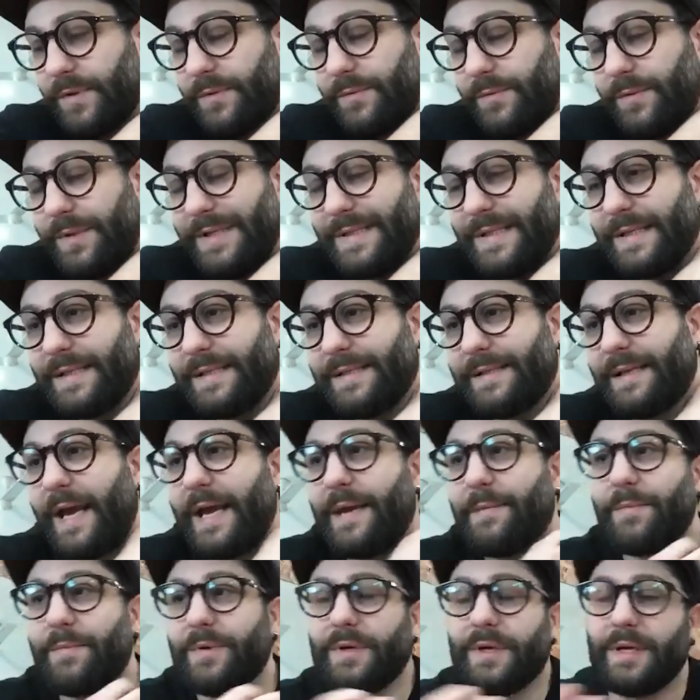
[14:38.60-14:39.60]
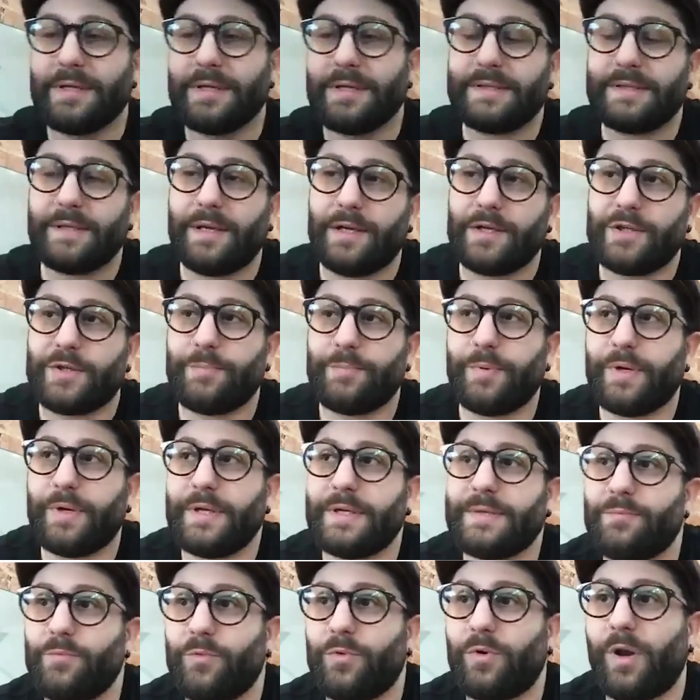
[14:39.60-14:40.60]
as a statement as such, but
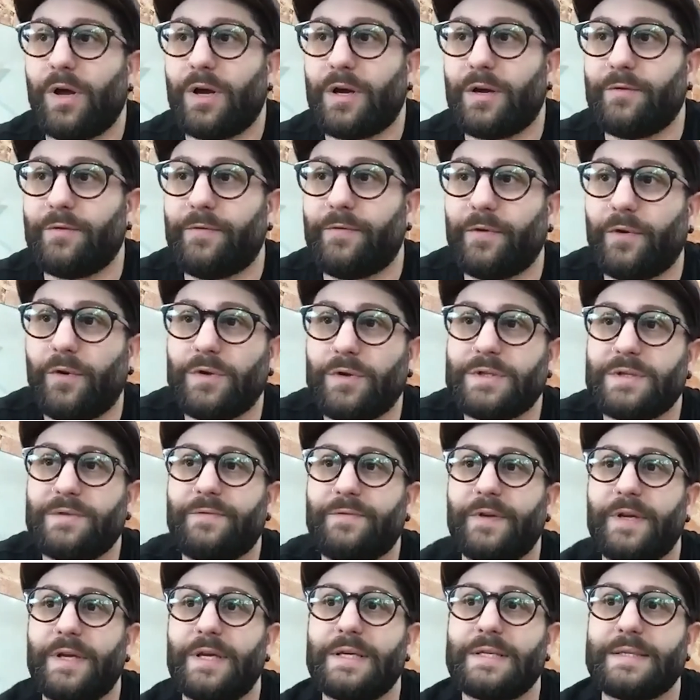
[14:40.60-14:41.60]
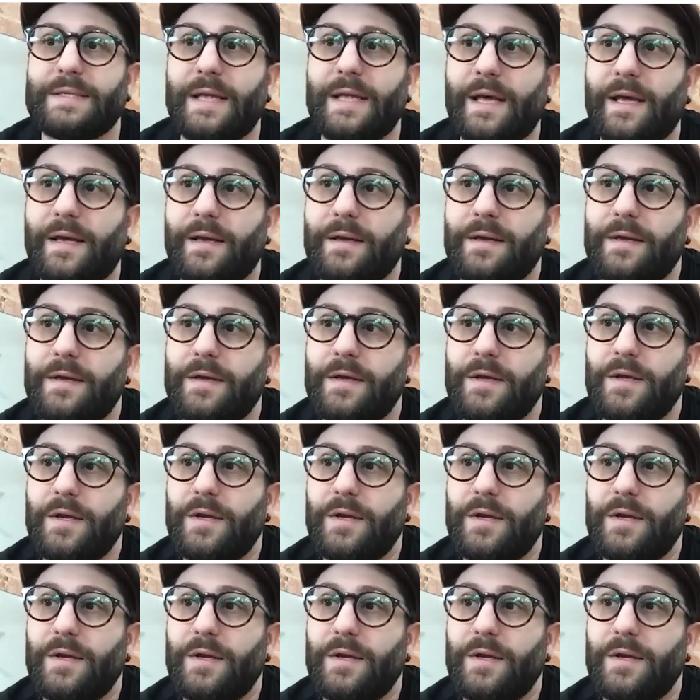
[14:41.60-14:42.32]
it's more like a philosophy, is that,